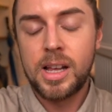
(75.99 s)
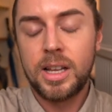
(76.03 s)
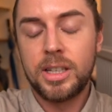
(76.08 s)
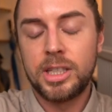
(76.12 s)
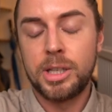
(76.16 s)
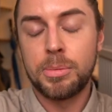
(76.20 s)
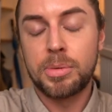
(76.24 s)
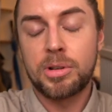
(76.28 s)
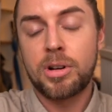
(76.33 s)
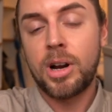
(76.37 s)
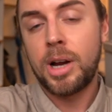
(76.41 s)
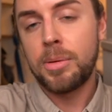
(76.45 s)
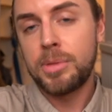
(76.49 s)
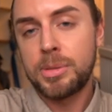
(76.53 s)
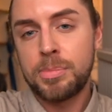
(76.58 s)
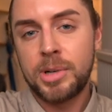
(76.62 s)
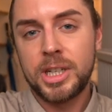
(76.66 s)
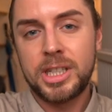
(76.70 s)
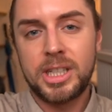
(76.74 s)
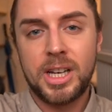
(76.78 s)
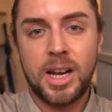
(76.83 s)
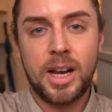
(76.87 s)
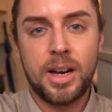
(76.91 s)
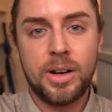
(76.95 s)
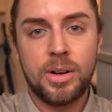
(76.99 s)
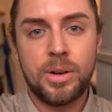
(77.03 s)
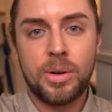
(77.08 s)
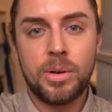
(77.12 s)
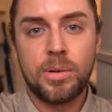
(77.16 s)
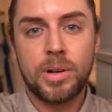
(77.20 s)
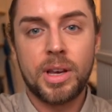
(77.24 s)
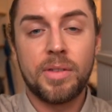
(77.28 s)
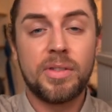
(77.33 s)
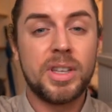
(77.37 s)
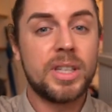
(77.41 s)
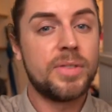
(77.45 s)
subscribe to my
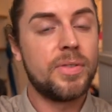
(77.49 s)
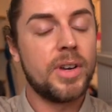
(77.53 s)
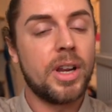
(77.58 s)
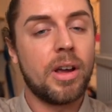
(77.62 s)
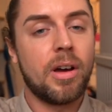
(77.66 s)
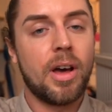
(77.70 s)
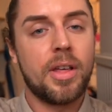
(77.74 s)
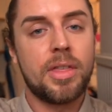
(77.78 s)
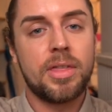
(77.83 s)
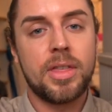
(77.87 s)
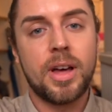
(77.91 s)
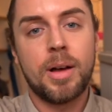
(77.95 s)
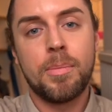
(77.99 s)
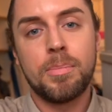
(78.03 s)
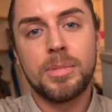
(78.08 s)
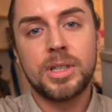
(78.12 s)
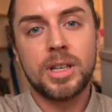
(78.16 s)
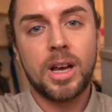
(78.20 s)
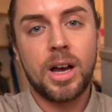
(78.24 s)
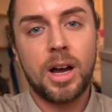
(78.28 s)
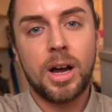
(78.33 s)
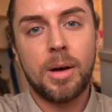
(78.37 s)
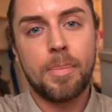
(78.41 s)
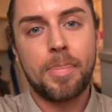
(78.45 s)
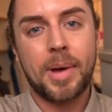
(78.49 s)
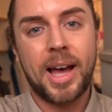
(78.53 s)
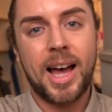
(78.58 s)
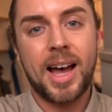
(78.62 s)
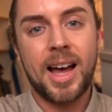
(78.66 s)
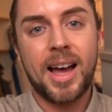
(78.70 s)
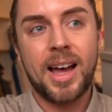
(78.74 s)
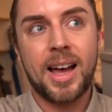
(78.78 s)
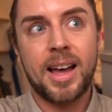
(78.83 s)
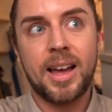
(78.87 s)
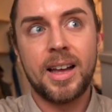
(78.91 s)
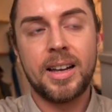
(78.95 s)
channel, give this video a thumbs up,
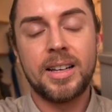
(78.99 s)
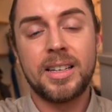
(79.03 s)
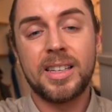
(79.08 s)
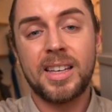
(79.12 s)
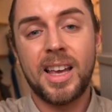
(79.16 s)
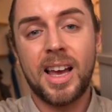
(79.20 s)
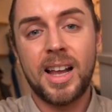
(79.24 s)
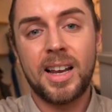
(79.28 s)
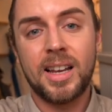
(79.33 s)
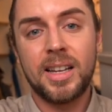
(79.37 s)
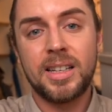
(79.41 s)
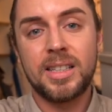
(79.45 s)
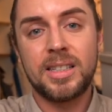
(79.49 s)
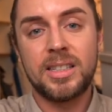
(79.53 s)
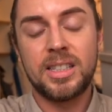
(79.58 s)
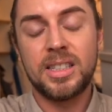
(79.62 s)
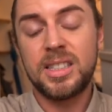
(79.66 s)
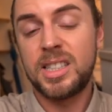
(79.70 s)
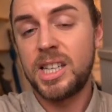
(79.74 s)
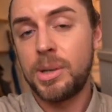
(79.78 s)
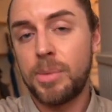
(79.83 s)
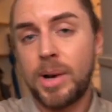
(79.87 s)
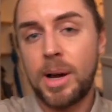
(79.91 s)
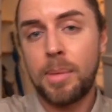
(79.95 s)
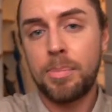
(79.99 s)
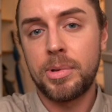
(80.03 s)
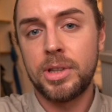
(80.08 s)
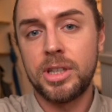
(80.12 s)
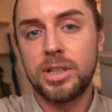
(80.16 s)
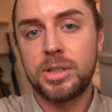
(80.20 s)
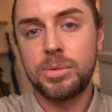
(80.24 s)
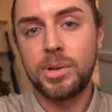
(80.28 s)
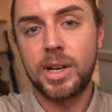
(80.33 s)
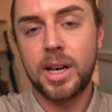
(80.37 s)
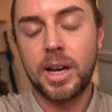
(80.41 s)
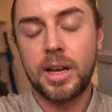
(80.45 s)
and yeah, let's just see what happened
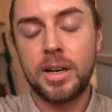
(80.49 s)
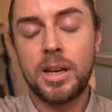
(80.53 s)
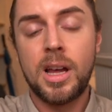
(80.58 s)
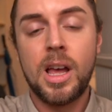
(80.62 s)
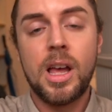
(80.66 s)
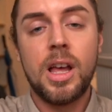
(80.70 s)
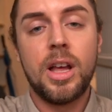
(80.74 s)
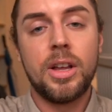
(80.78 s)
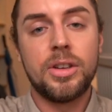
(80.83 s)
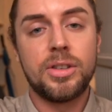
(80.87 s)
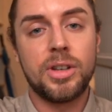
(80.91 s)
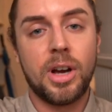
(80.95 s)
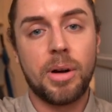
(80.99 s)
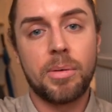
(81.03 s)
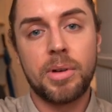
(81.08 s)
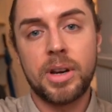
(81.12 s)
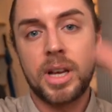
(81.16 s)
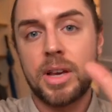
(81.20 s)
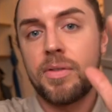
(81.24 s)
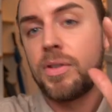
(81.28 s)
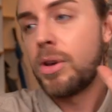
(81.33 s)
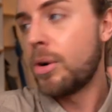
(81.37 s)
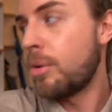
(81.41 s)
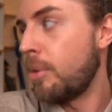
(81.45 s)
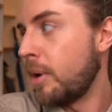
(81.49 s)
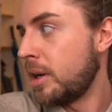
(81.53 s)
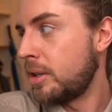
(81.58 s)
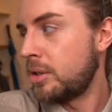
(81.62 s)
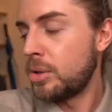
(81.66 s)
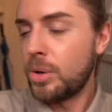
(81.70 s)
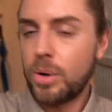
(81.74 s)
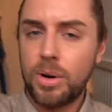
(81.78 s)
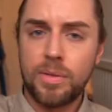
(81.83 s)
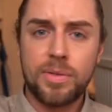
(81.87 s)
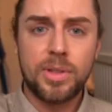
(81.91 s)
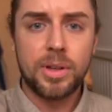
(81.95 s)
this weekend. So I'm gonna give you a quick
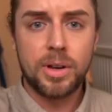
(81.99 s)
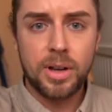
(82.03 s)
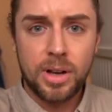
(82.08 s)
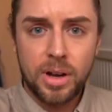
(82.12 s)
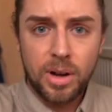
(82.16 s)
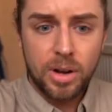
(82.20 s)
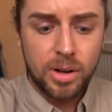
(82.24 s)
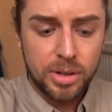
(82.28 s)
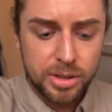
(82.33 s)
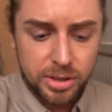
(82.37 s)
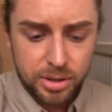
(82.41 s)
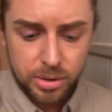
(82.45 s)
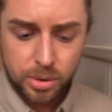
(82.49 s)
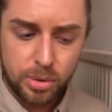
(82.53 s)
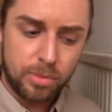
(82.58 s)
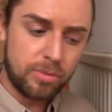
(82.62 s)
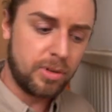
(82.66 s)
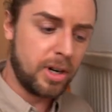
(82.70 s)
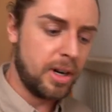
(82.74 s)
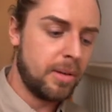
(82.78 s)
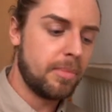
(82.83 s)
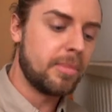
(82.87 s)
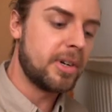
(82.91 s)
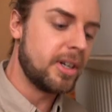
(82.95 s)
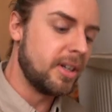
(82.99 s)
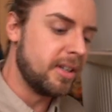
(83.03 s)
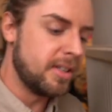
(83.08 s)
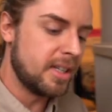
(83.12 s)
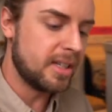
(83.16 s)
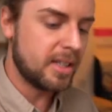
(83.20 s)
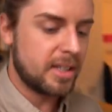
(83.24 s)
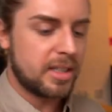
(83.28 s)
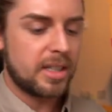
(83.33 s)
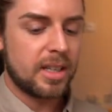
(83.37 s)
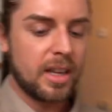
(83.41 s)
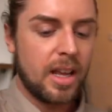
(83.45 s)
tour of the hostel room because
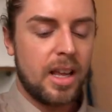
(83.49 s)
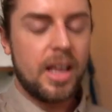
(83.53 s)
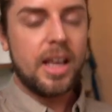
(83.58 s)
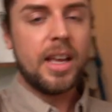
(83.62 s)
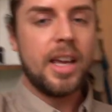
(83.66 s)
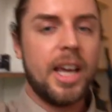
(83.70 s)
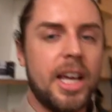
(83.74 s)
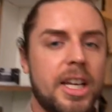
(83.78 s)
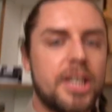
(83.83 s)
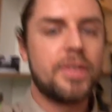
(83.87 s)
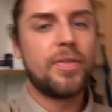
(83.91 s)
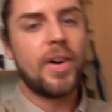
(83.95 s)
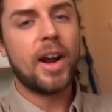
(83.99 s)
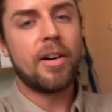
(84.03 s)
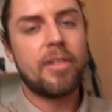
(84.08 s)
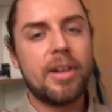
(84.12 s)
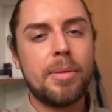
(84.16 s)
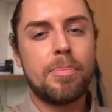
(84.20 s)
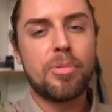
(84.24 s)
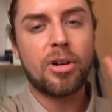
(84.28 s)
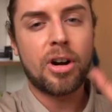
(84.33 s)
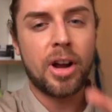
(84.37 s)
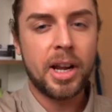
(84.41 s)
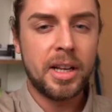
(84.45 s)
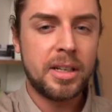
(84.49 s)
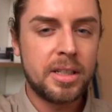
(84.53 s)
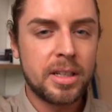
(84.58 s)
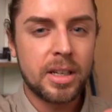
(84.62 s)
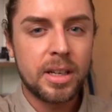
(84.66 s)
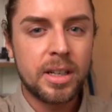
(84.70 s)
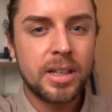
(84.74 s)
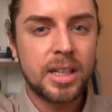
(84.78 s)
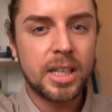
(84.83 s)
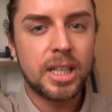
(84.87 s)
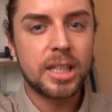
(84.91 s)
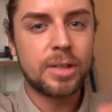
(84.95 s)
it's it's very
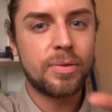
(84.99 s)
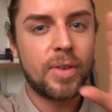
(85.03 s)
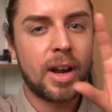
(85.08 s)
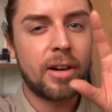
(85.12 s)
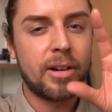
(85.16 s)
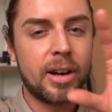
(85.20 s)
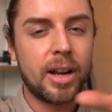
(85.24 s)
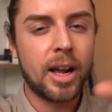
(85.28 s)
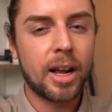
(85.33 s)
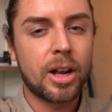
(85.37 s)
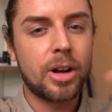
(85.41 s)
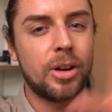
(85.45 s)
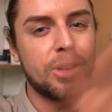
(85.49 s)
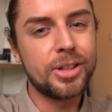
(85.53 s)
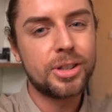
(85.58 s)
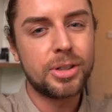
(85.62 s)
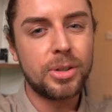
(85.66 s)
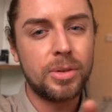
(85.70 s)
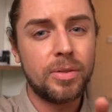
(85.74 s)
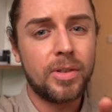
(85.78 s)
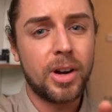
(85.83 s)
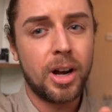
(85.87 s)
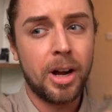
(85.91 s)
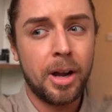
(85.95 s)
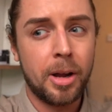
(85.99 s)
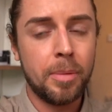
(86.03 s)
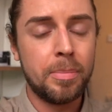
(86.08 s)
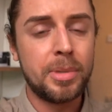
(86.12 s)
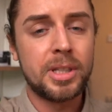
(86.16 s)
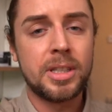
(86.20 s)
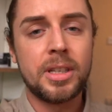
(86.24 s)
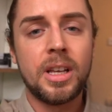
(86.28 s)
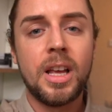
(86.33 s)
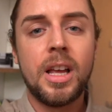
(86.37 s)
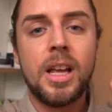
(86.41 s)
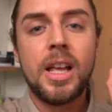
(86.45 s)
Brighton, it's very like hostel
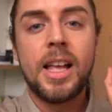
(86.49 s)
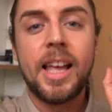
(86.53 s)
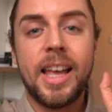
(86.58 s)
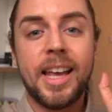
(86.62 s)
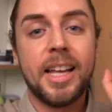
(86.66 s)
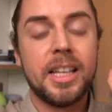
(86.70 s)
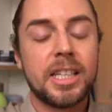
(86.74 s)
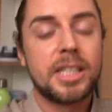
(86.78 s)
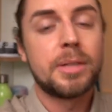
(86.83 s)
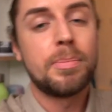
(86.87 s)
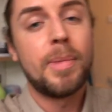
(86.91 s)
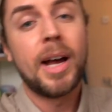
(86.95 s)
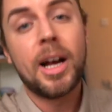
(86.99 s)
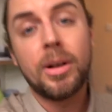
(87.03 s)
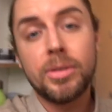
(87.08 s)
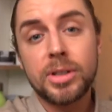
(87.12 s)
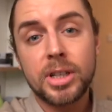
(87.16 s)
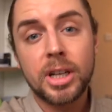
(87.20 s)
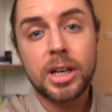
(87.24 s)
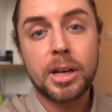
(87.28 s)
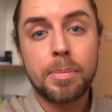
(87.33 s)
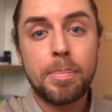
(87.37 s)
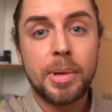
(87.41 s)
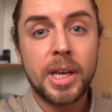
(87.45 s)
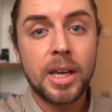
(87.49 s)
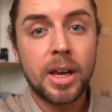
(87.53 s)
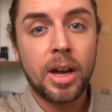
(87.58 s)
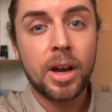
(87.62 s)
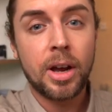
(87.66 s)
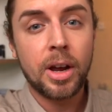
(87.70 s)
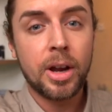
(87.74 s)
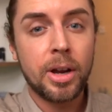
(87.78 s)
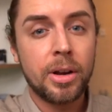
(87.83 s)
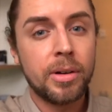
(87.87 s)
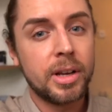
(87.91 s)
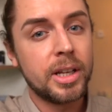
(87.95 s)
vibes. It smells like
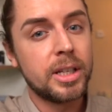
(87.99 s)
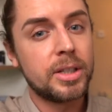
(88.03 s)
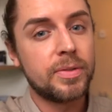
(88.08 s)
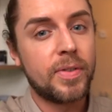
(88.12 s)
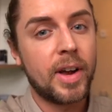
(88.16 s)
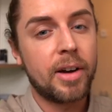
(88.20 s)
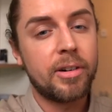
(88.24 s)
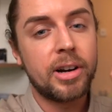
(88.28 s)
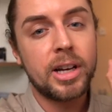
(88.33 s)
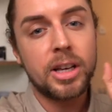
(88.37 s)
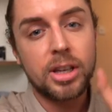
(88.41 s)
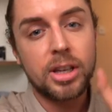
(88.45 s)
BO, it's very